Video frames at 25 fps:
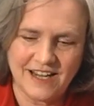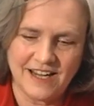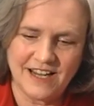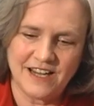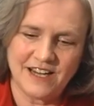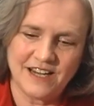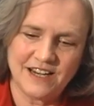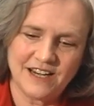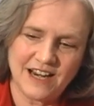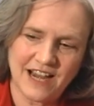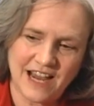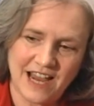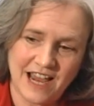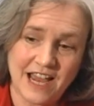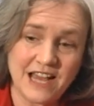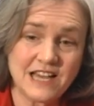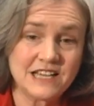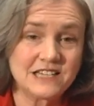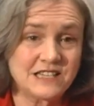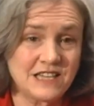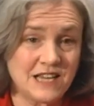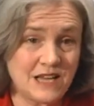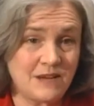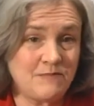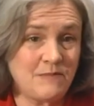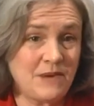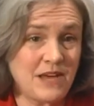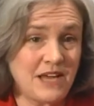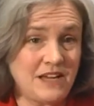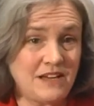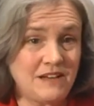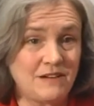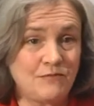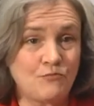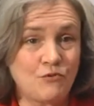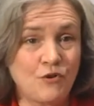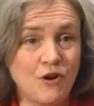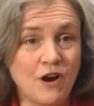And as they
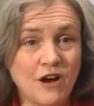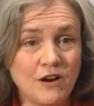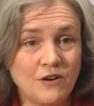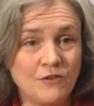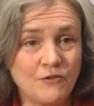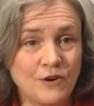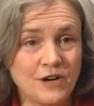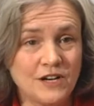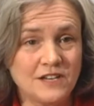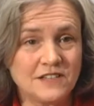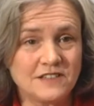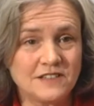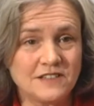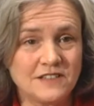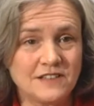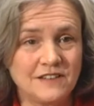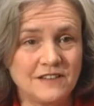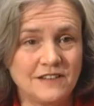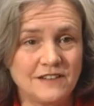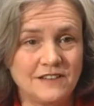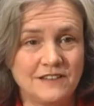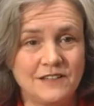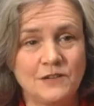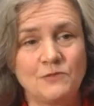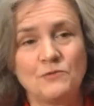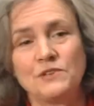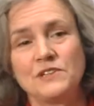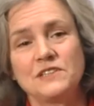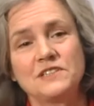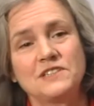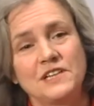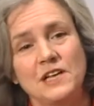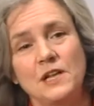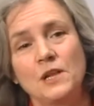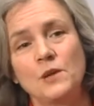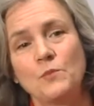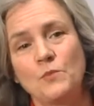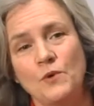make progress, they really
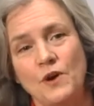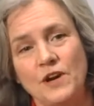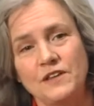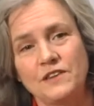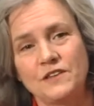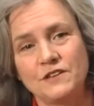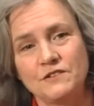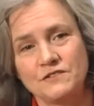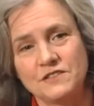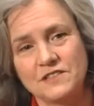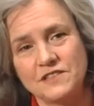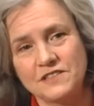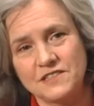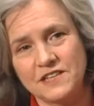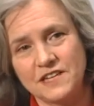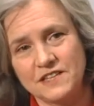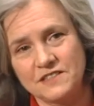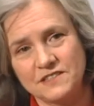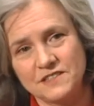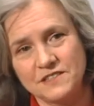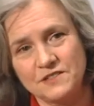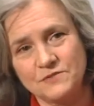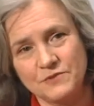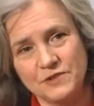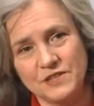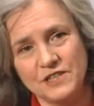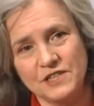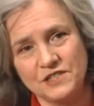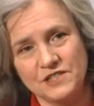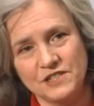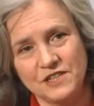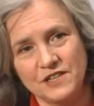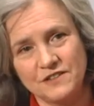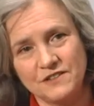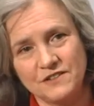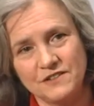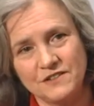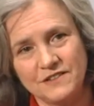celebrate their successes with each
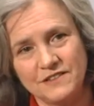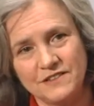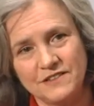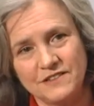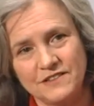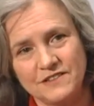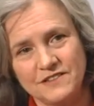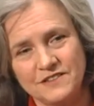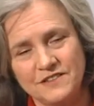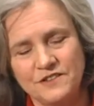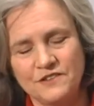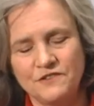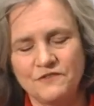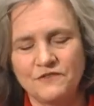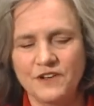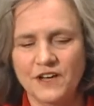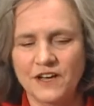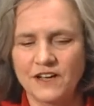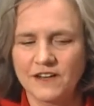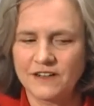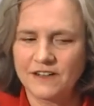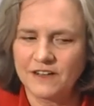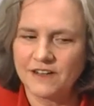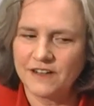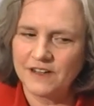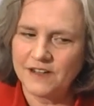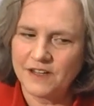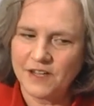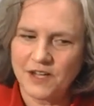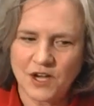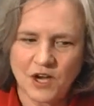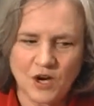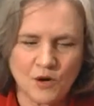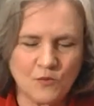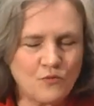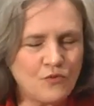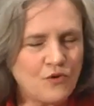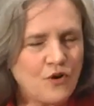other. So you've got
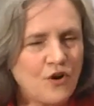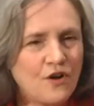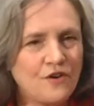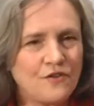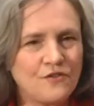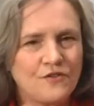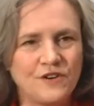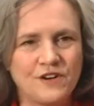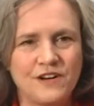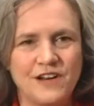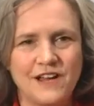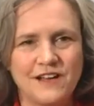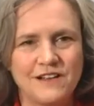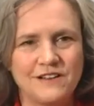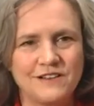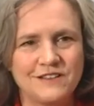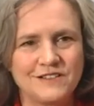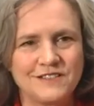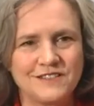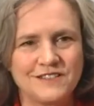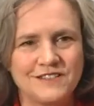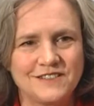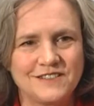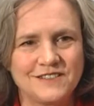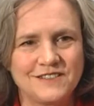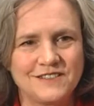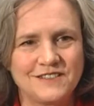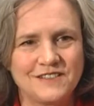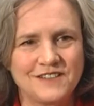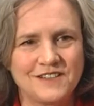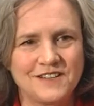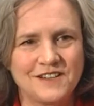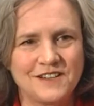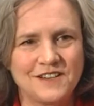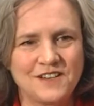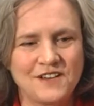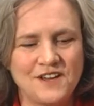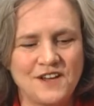a broader analysis,
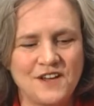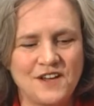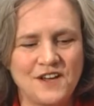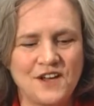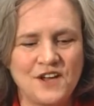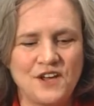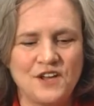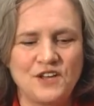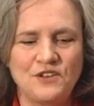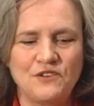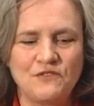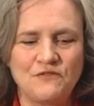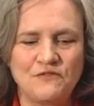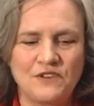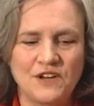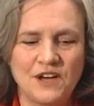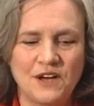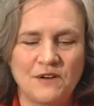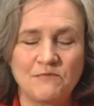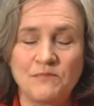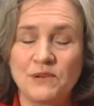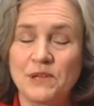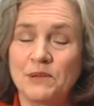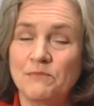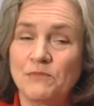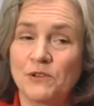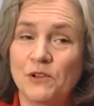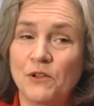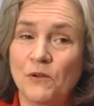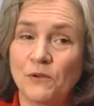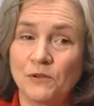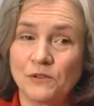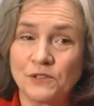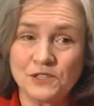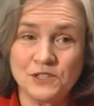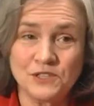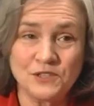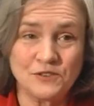you've got people
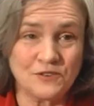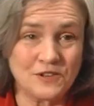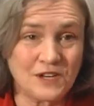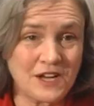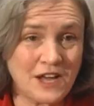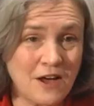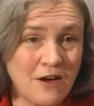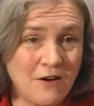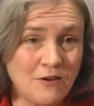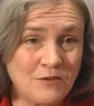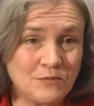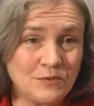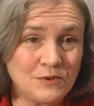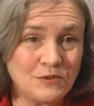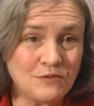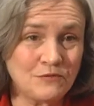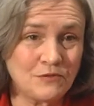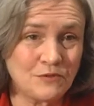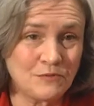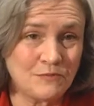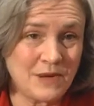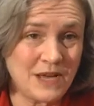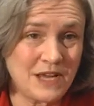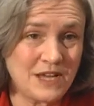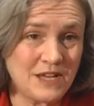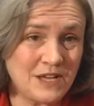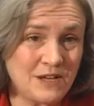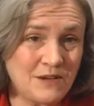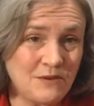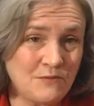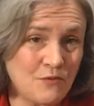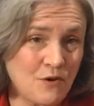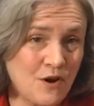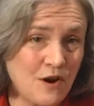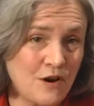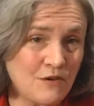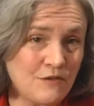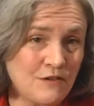holding you accountable for making
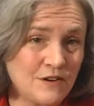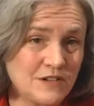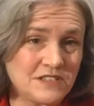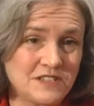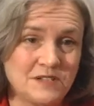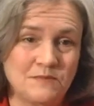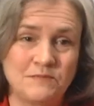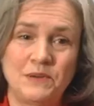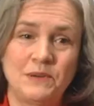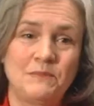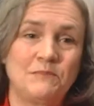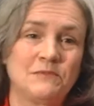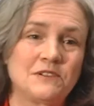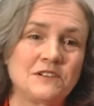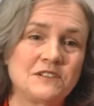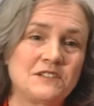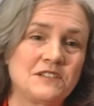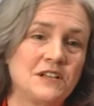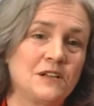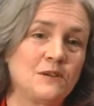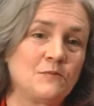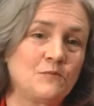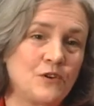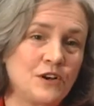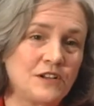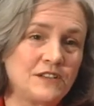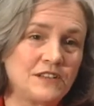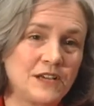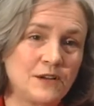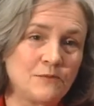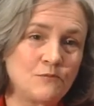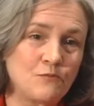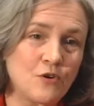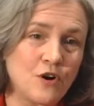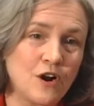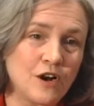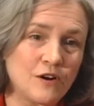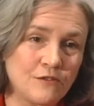progress, and people to celebrate
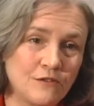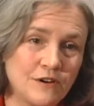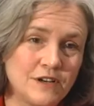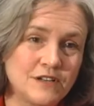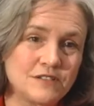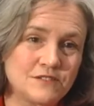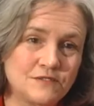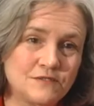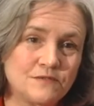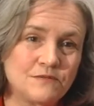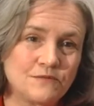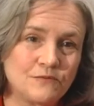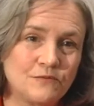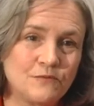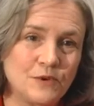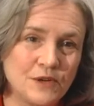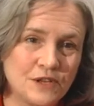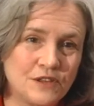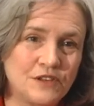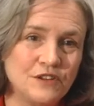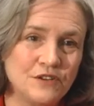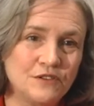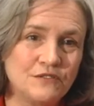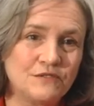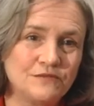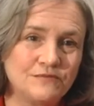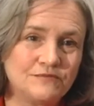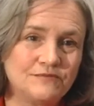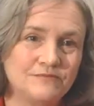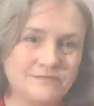that progress with you.